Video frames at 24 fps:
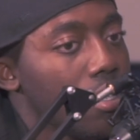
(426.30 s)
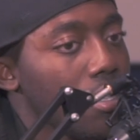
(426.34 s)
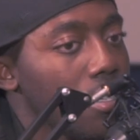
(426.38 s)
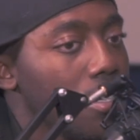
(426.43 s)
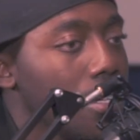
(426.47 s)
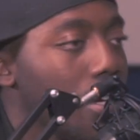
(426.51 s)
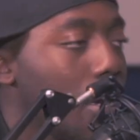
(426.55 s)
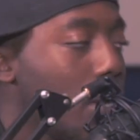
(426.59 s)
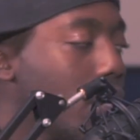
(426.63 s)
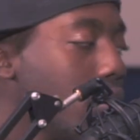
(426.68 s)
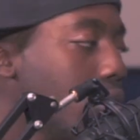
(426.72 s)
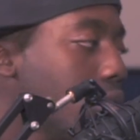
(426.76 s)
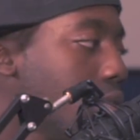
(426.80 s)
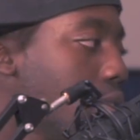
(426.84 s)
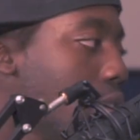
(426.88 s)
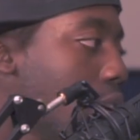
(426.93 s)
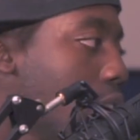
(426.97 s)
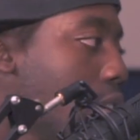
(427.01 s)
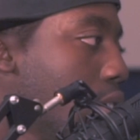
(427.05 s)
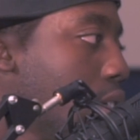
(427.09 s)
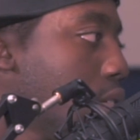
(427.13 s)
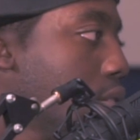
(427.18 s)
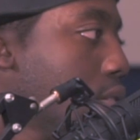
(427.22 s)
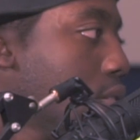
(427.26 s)
yeah, I do
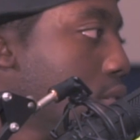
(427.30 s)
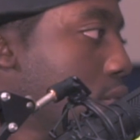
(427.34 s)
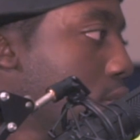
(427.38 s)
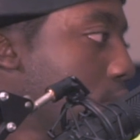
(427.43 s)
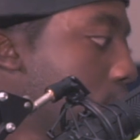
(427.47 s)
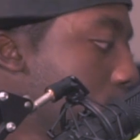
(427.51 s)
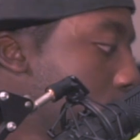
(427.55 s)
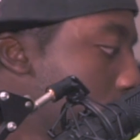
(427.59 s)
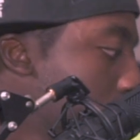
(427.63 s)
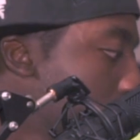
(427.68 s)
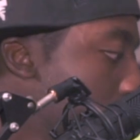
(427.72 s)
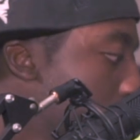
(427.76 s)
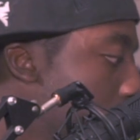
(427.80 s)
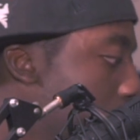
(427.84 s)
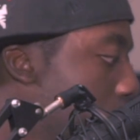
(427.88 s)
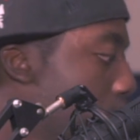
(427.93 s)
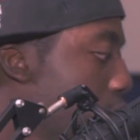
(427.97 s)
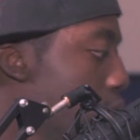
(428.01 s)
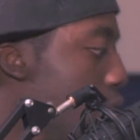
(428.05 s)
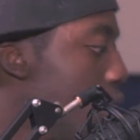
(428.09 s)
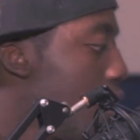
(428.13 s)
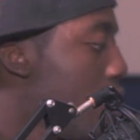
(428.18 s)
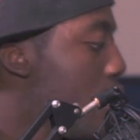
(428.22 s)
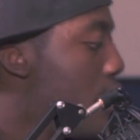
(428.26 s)
gotta, you know what I'm
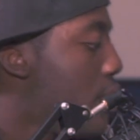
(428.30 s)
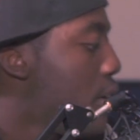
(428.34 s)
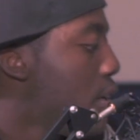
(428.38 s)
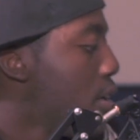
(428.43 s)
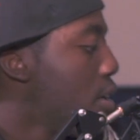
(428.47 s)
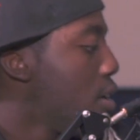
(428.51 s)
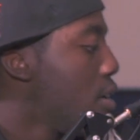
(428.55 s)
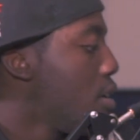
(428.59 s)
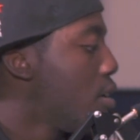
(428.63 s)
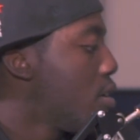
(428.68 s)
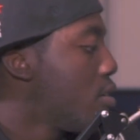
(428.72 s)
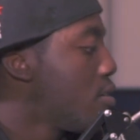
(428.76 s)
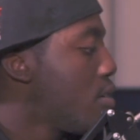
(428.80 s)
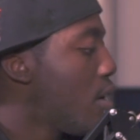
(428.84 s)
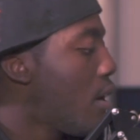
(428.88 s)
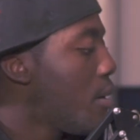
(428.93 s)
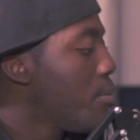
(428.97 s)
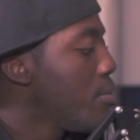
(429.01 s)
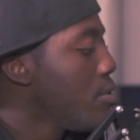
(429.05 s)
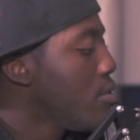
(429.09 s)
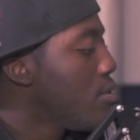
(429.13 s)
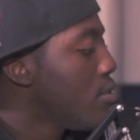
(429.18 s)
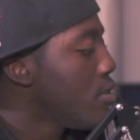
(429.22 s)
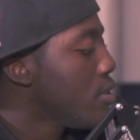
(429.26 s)
saying, I
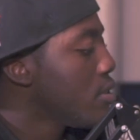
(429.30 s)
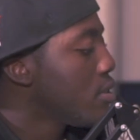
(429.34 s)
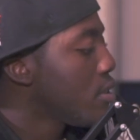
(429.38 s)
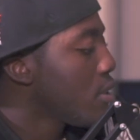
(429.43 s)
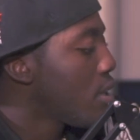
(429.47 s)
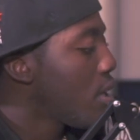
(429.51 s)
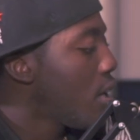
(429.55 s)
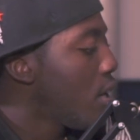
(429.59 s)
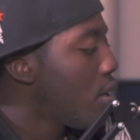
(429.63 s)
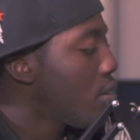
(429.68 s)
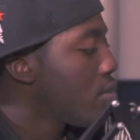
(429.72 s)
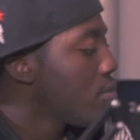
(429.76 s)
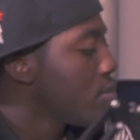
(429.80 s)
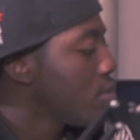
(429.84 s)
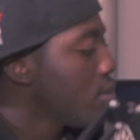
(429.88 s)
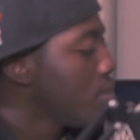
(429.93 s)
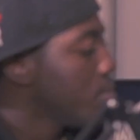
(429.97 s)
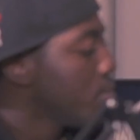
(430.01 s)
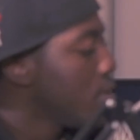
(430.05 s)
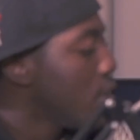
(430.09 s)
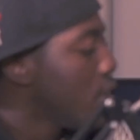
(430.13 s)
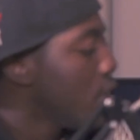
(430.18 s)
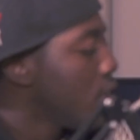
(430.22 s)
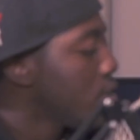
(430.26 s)
be going to Chicago
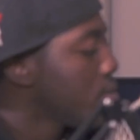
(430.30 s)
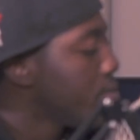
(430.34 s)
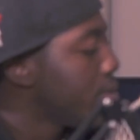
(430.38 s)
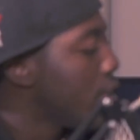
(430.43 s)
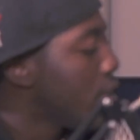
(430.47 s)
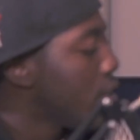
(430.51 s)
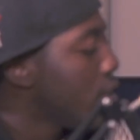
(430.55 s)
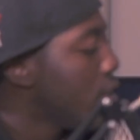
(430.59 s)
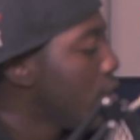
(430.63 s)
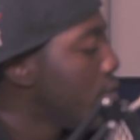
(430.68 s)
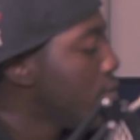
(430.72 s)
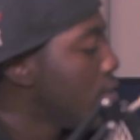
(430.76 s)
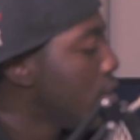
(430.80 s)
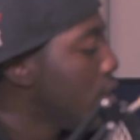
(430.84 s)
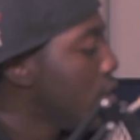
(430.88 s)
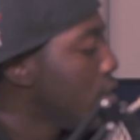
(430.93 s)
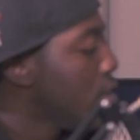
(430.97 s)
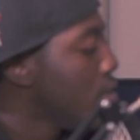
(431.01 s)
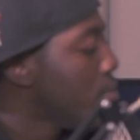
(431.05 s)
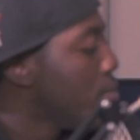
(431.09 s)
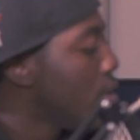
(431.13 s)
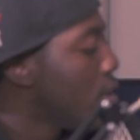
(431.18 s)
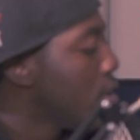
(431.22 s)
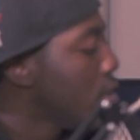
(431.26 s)
sometimes, but I never let
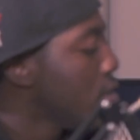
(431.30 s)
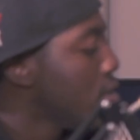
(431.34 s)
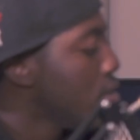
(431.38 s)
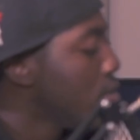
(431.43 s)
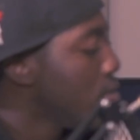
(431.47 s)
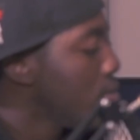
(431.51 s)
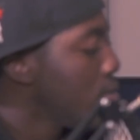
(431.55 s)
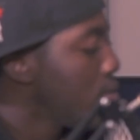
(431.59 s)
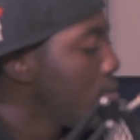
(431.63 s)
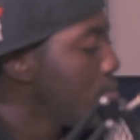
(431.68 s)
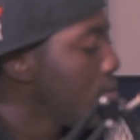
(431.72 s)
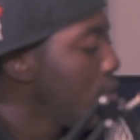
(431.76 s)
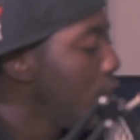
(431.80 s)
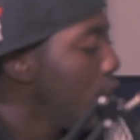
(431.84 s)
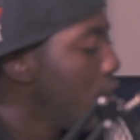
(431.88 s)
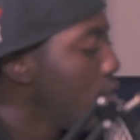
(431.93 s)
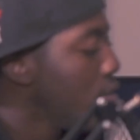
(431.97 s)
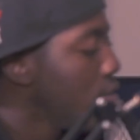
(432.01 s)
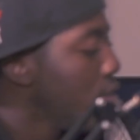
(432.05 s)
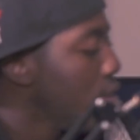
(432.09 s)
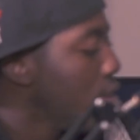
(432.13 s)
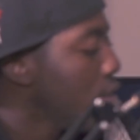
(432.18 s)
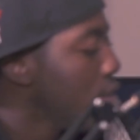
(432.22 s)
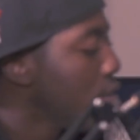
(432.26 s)
anybody know when I'm
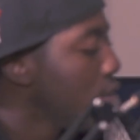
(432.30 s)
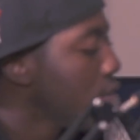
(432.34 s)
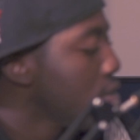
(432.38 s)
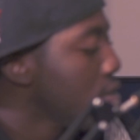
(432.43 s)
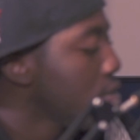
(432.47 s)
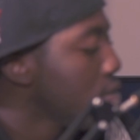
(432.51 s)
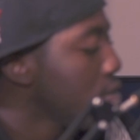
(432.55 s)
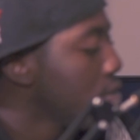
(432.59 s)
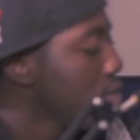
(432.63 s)
down there.